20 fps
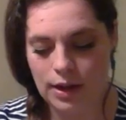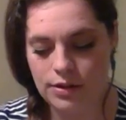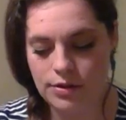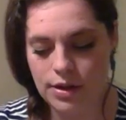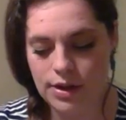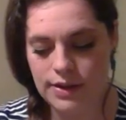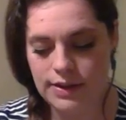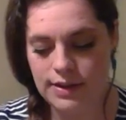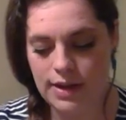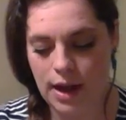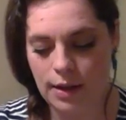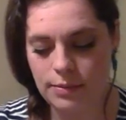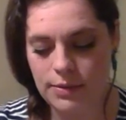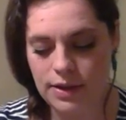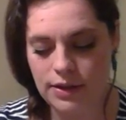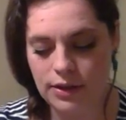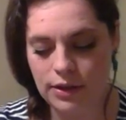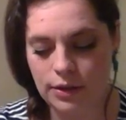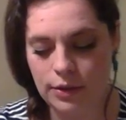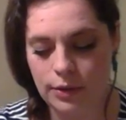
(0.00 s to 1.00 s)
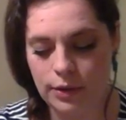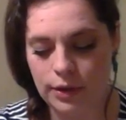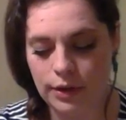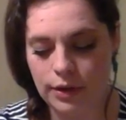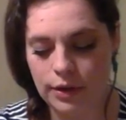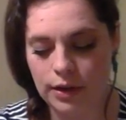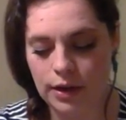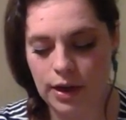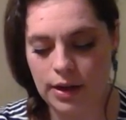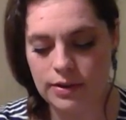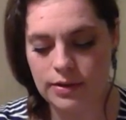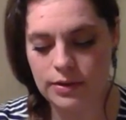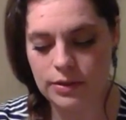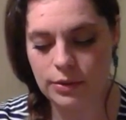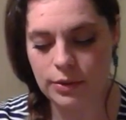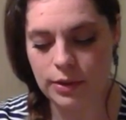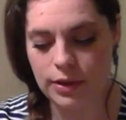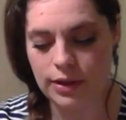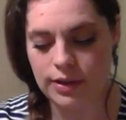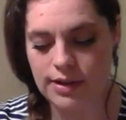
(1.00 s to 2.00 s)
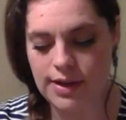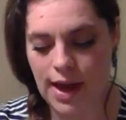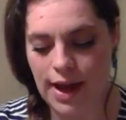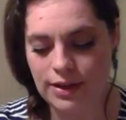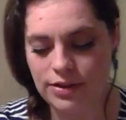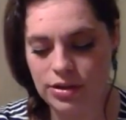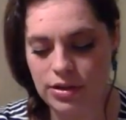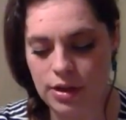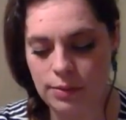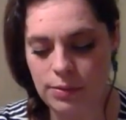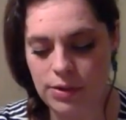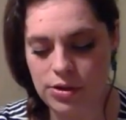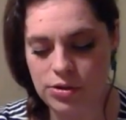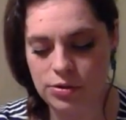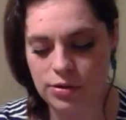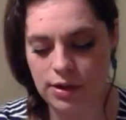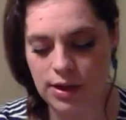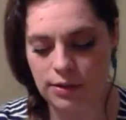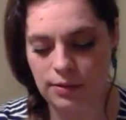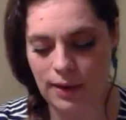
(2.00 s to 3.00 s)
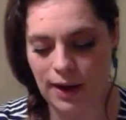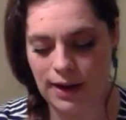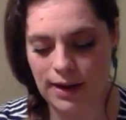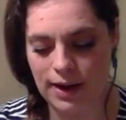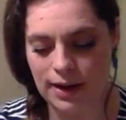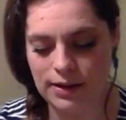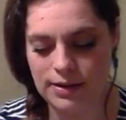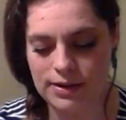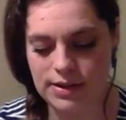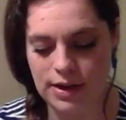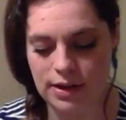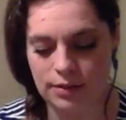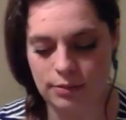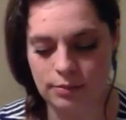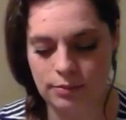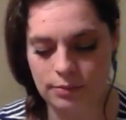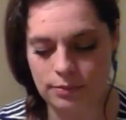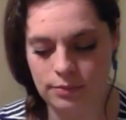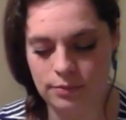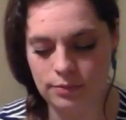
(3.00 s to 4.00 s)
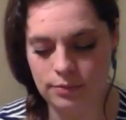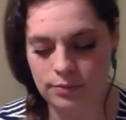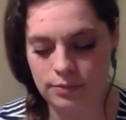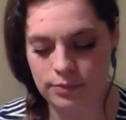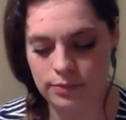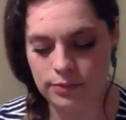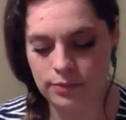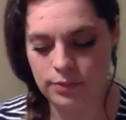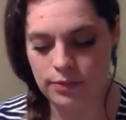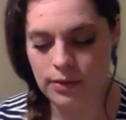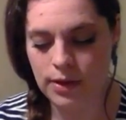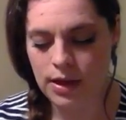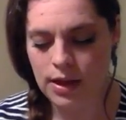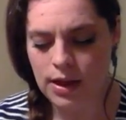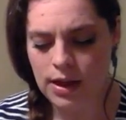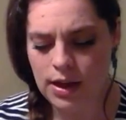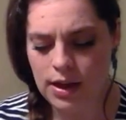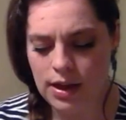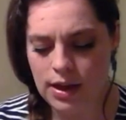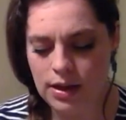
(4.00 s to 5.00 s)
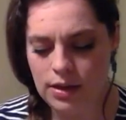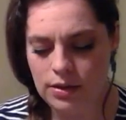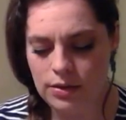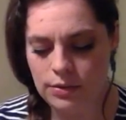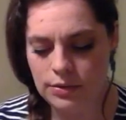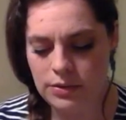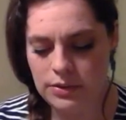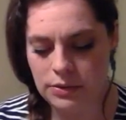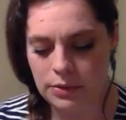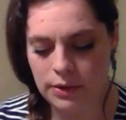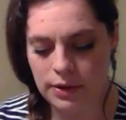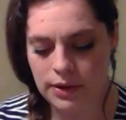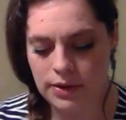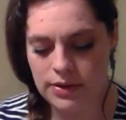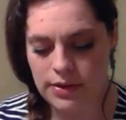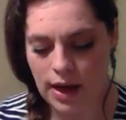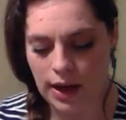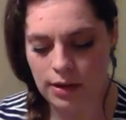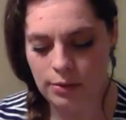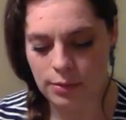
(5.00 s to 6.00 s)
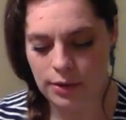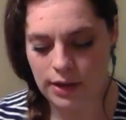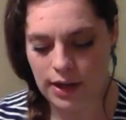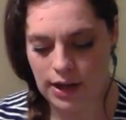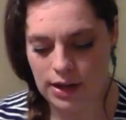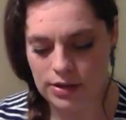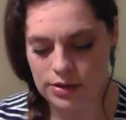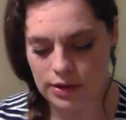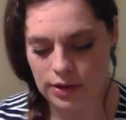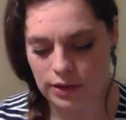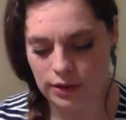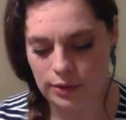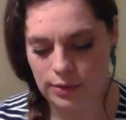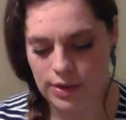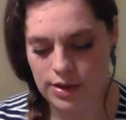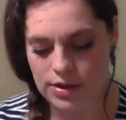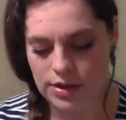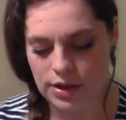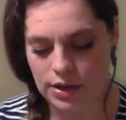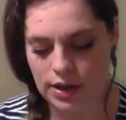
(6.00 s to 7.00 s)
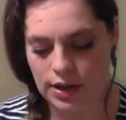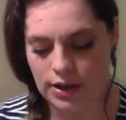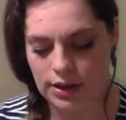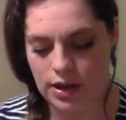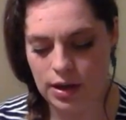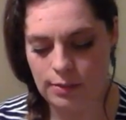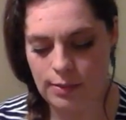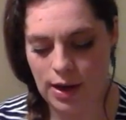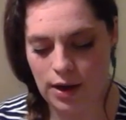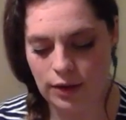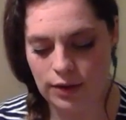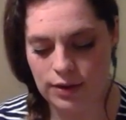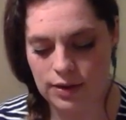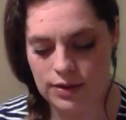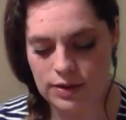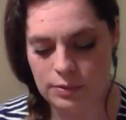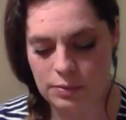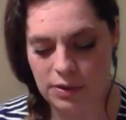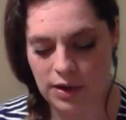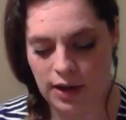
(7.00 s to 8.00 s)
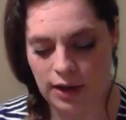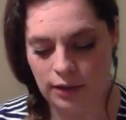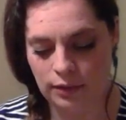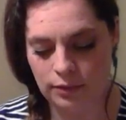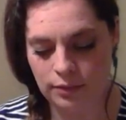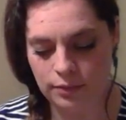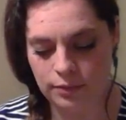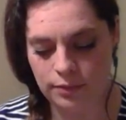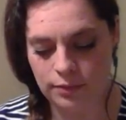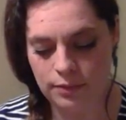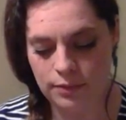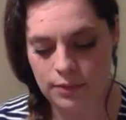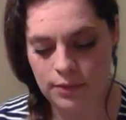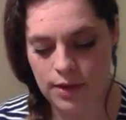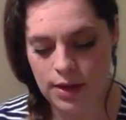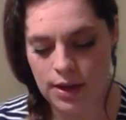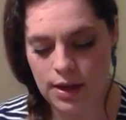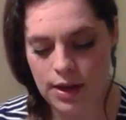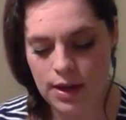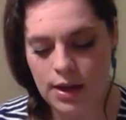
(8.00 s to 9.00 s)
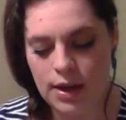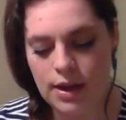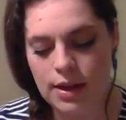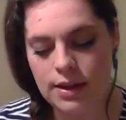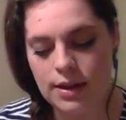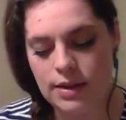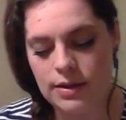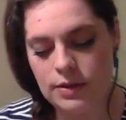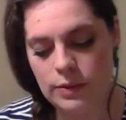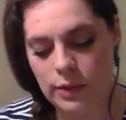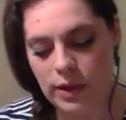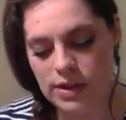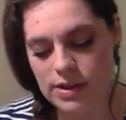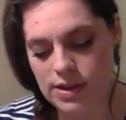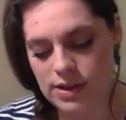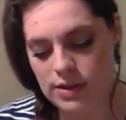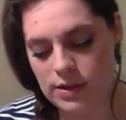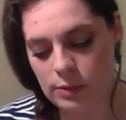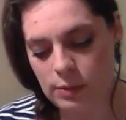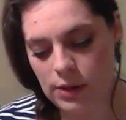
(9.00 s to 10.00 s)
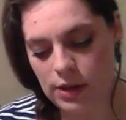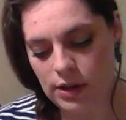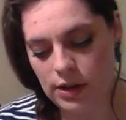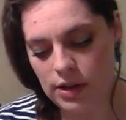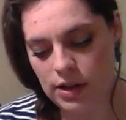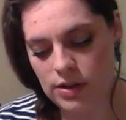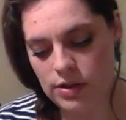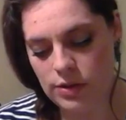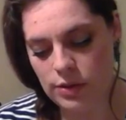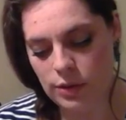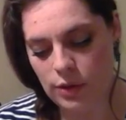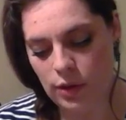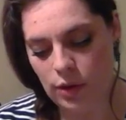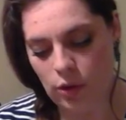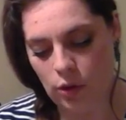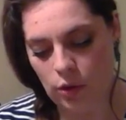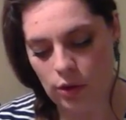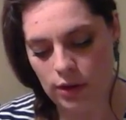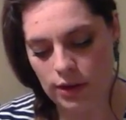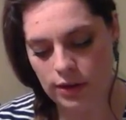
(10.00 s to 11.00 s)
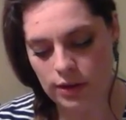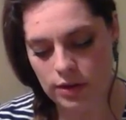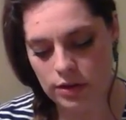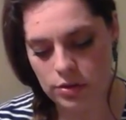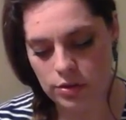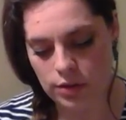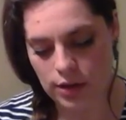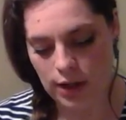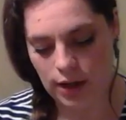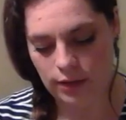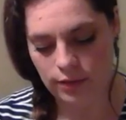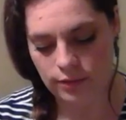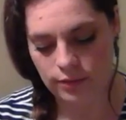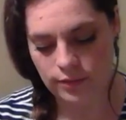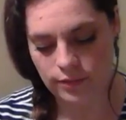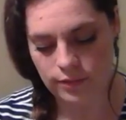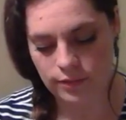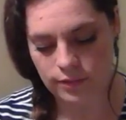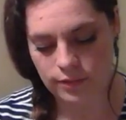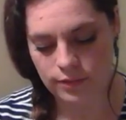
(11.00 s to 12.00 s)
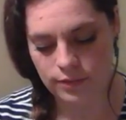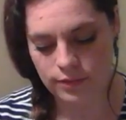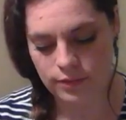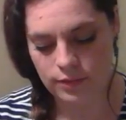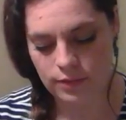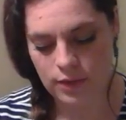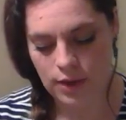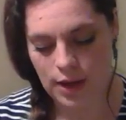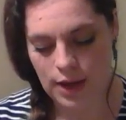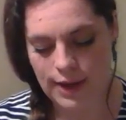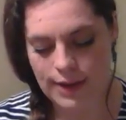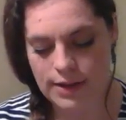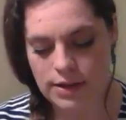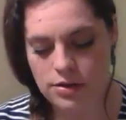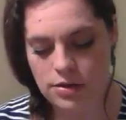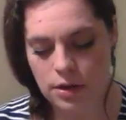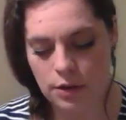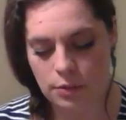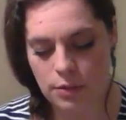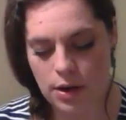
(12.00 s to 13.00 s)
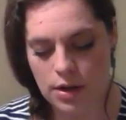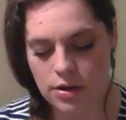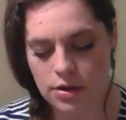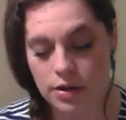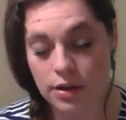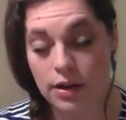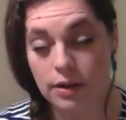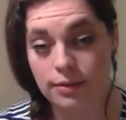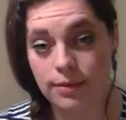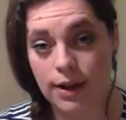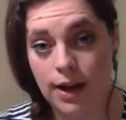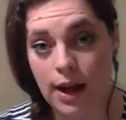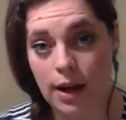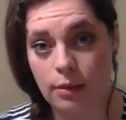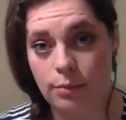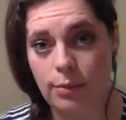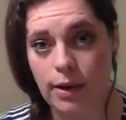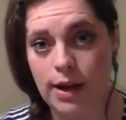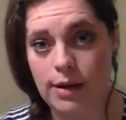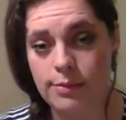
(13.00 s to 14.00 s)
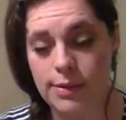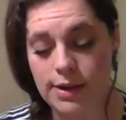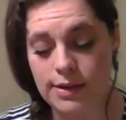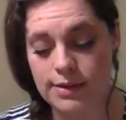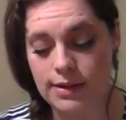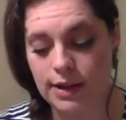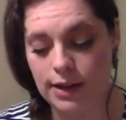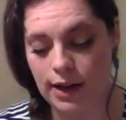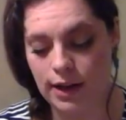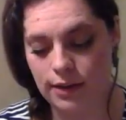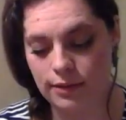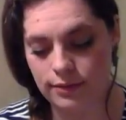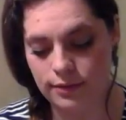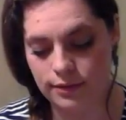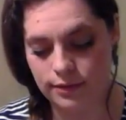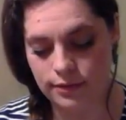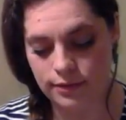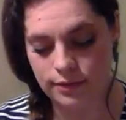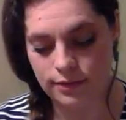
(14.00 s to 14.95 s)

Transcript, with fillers: Andre stopped at the corner and a squirrel dashed up a tree right next to him. He knew squirrels hibernate during the winter and come out in the spring. This one disappeared into a hole in the tree. Andre wondered if it had babies in it.